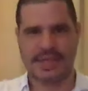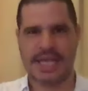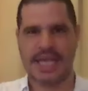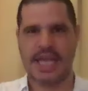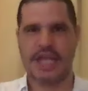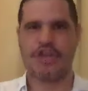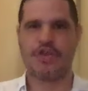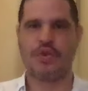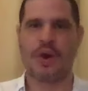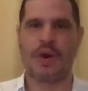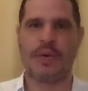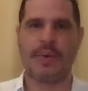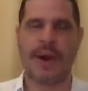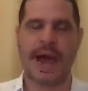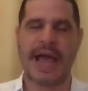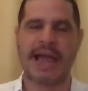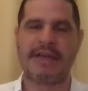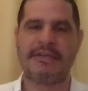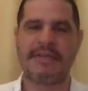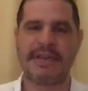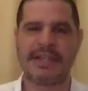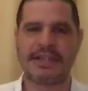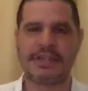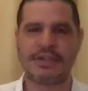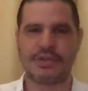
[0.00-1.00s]
and you're
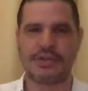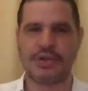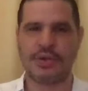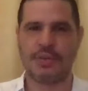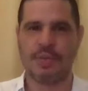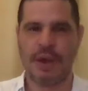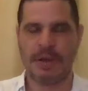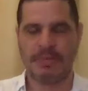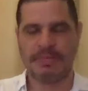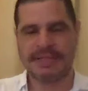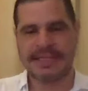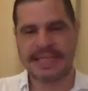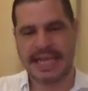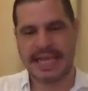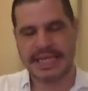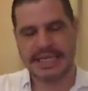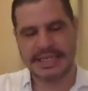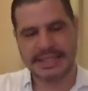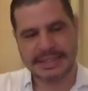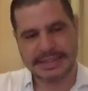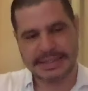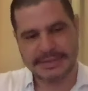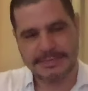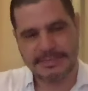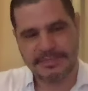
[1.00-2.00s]
arriving to the
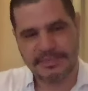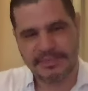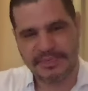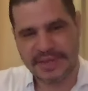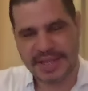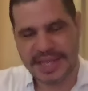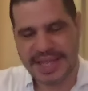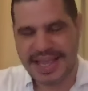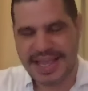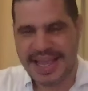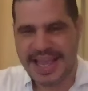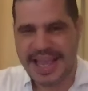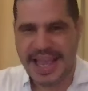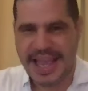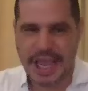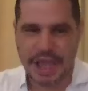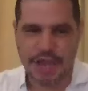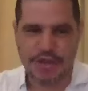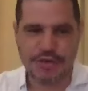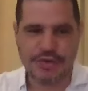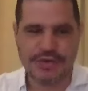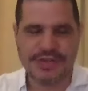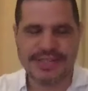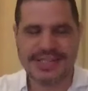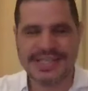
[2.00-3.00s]
website
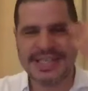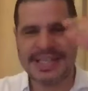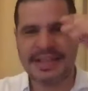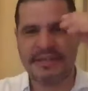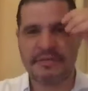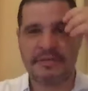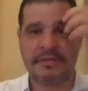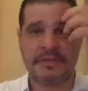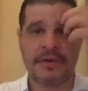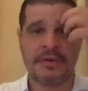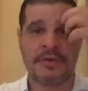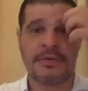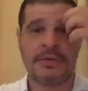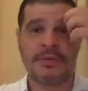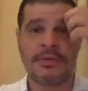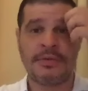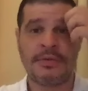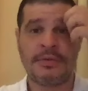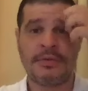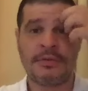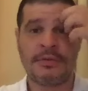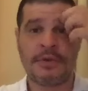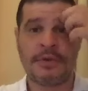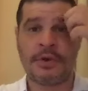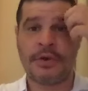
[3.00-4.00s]
and you see the phone
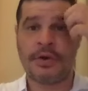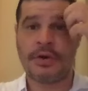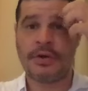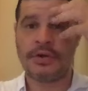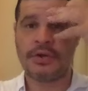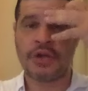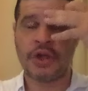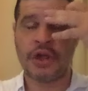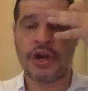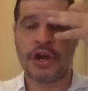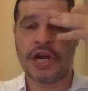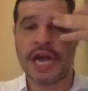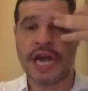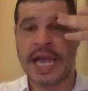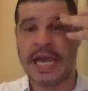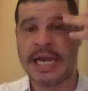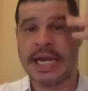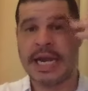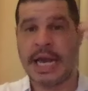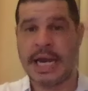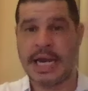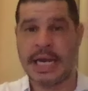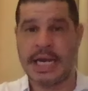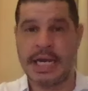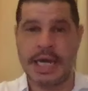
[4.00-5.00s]
for
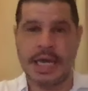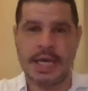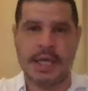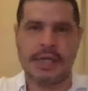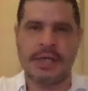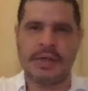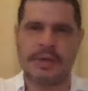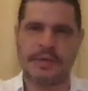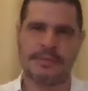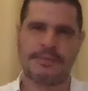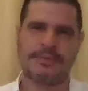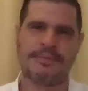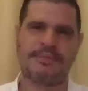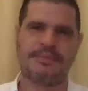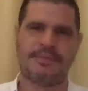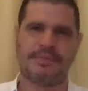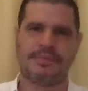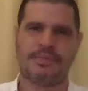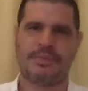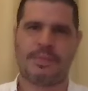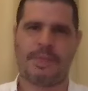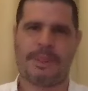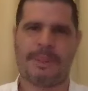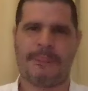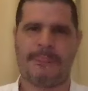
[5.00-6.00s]
$39.99
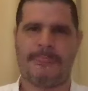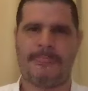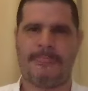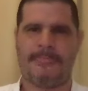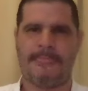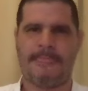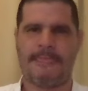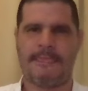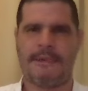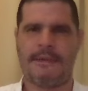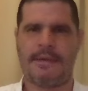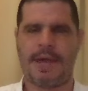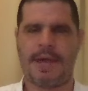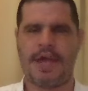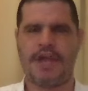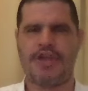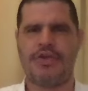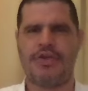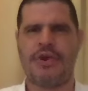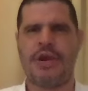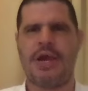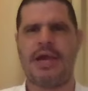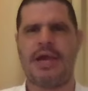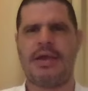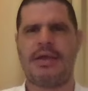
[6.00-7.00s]
and
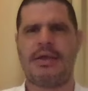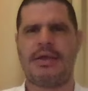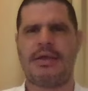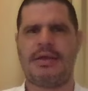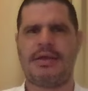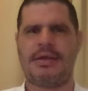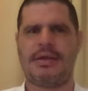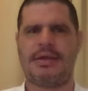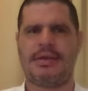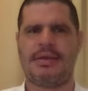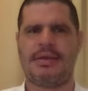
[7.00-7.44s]
you're like,